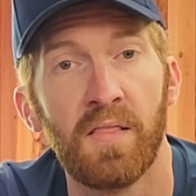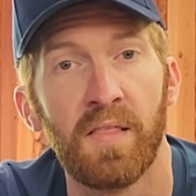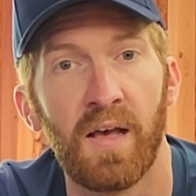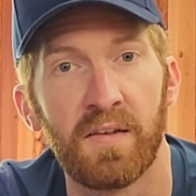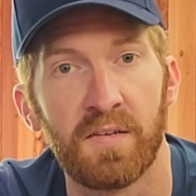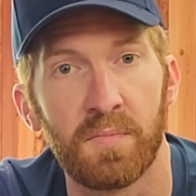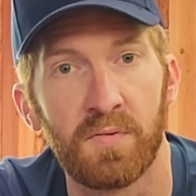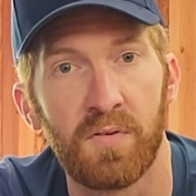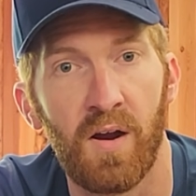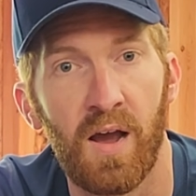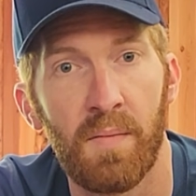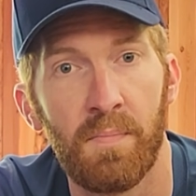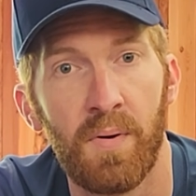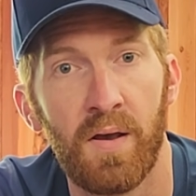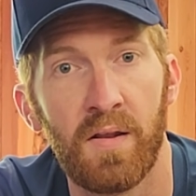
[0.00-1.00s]
that
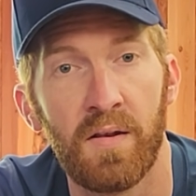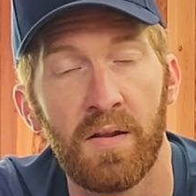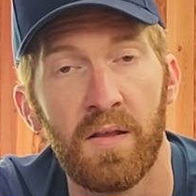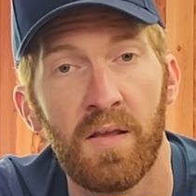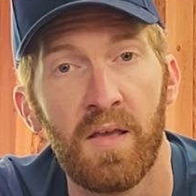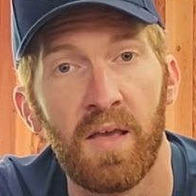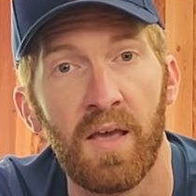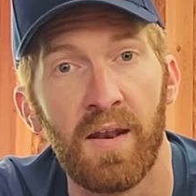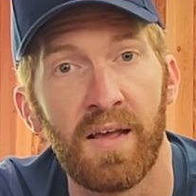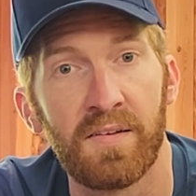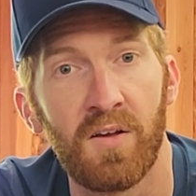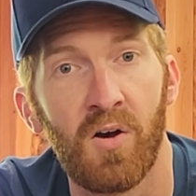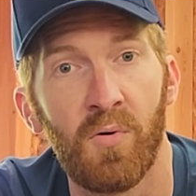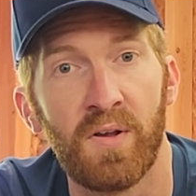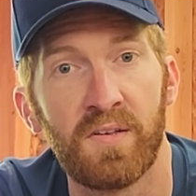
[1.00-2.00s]
subscribe button, and as
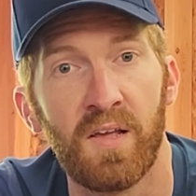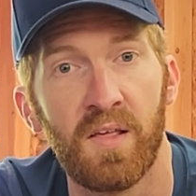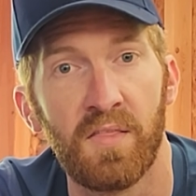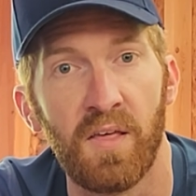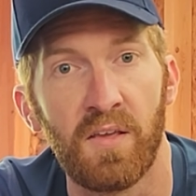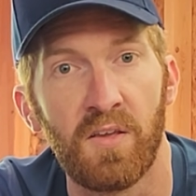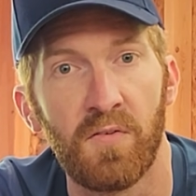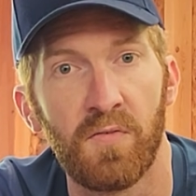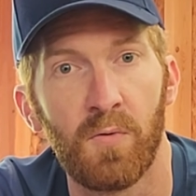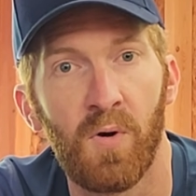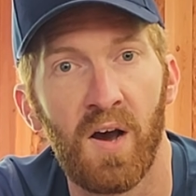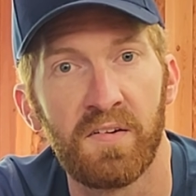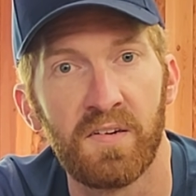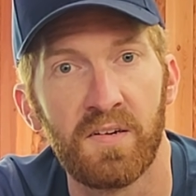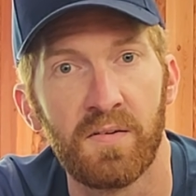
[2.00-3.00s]
always, thank you for
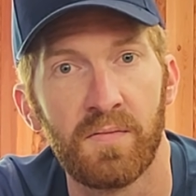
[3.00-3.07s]
watching.